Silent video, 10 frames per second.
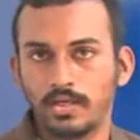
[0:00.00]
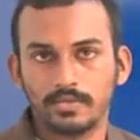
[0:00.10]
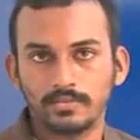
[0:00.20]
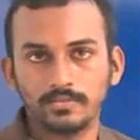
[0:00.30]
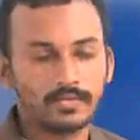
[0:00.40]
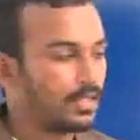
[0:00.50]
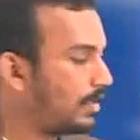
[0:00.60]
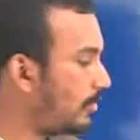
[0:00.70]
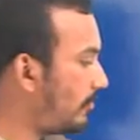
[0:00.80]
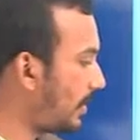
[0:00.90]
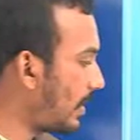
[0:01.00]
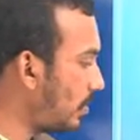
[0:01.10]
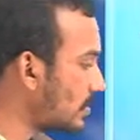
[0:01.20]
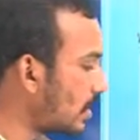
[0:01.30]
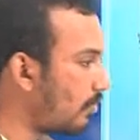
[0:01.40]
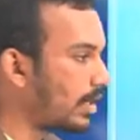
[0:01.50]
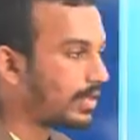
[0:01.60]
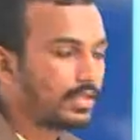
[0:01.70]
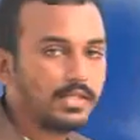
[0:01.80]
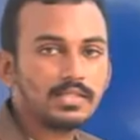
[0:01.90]
If it allows the water
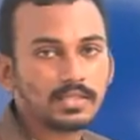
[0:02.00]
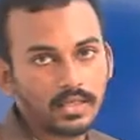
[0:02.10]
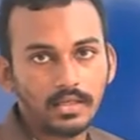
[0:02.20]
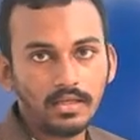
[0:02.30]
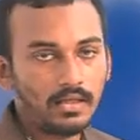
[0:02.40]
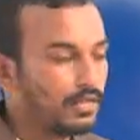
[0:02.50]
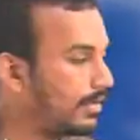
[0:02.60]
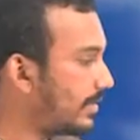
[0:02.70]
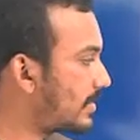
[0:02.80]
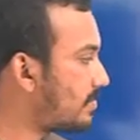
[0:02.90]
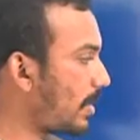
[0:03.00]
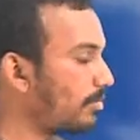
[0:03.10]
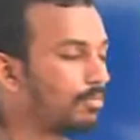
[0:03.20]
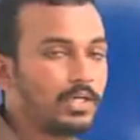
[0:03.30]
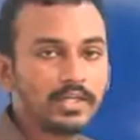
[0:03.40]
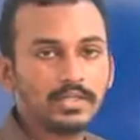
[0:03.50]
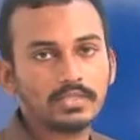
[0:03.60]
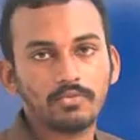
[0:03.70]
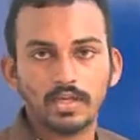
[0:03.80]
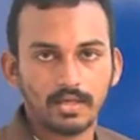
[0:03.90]
easily, its permeability is very
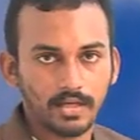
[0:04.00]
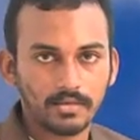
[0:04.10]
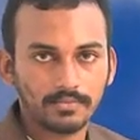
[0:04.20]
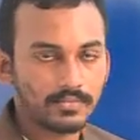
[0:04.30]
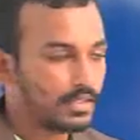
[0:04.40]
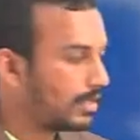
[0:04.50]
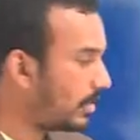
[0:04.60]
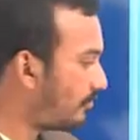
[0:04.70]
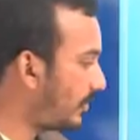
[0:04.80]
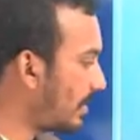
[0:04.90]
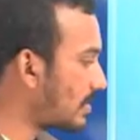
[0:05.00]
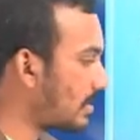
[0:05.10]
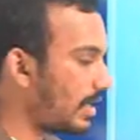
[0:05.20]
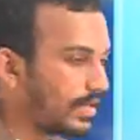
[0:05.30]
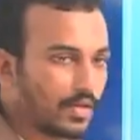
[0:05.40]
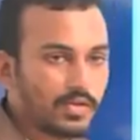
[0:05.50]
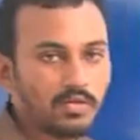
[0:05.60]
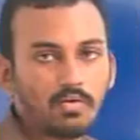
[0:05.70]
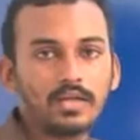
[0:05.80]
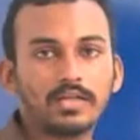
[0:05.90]
high. If it does not allow the water
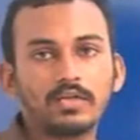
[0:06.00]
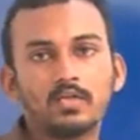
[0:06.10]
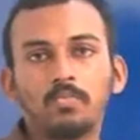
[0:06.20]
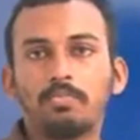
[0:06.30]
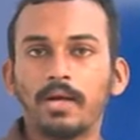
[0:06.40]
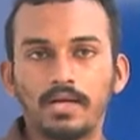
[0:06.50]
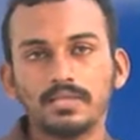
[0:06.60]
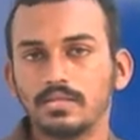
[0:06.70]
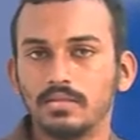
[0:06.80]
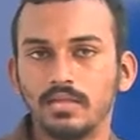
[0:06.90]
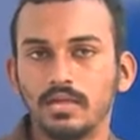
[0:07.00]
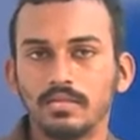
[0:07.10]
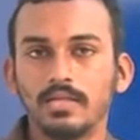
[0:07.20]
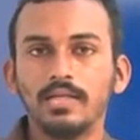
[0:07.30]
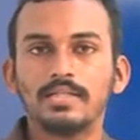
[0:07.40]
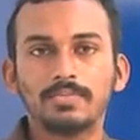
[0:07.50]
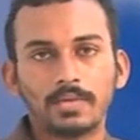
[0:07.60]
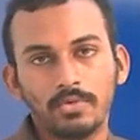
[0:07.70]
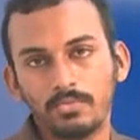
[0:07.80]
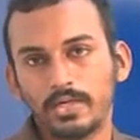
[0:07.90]
to pass, then its permeability is
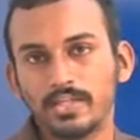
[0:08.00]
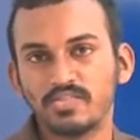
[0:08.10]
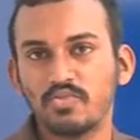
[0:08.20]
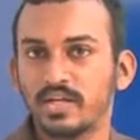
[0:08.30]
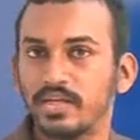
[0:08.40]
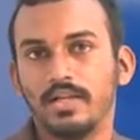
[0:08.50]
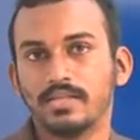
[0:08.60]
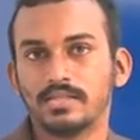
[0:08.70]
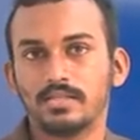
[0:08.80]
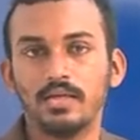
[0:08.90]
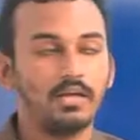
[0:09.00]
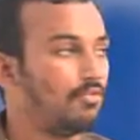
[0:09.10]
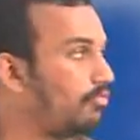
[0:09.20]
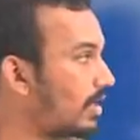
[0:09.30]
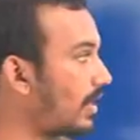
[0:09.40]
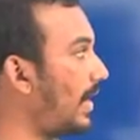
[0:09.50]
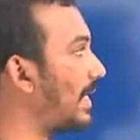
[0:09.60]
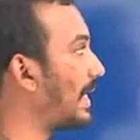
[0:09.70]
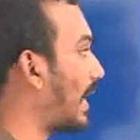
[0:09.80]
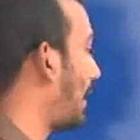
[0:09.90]
very less. We call
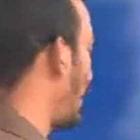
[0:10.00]
clay as